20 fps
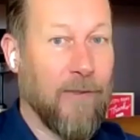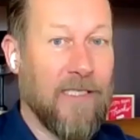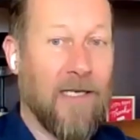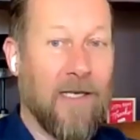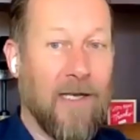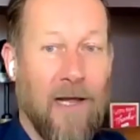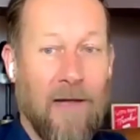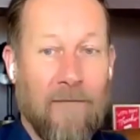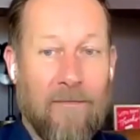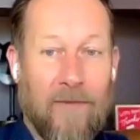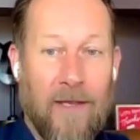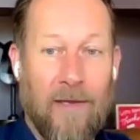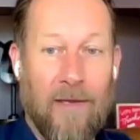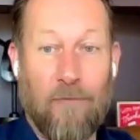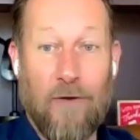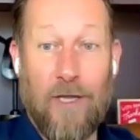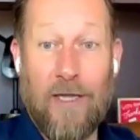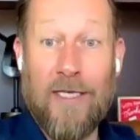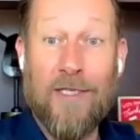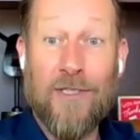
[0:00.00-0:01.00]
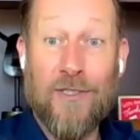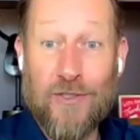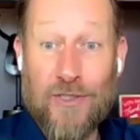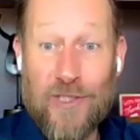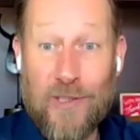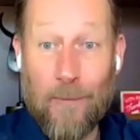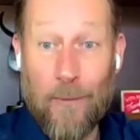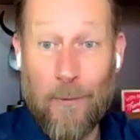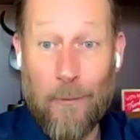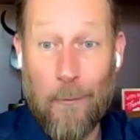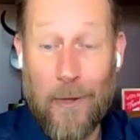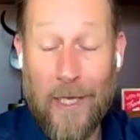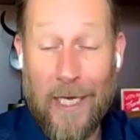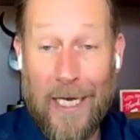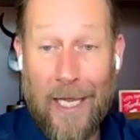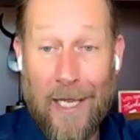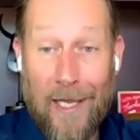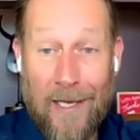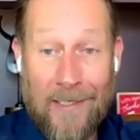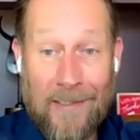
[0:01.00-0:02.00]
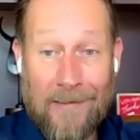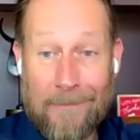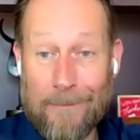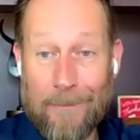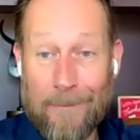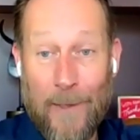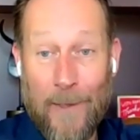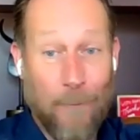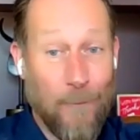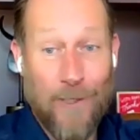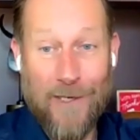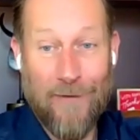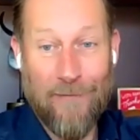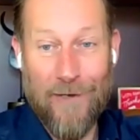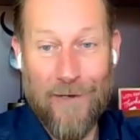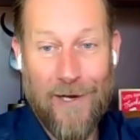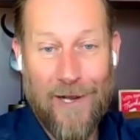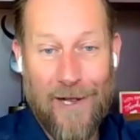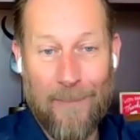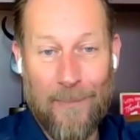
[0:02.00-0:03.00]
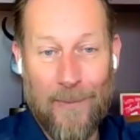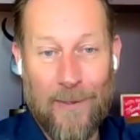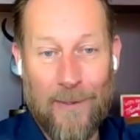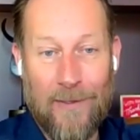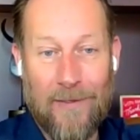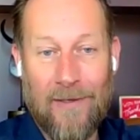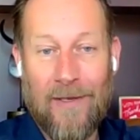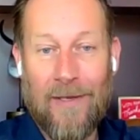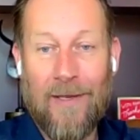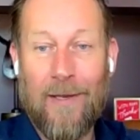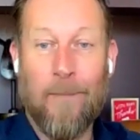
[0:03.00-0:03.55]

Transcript: we didn't have the relationship with the guy, it would never have happened.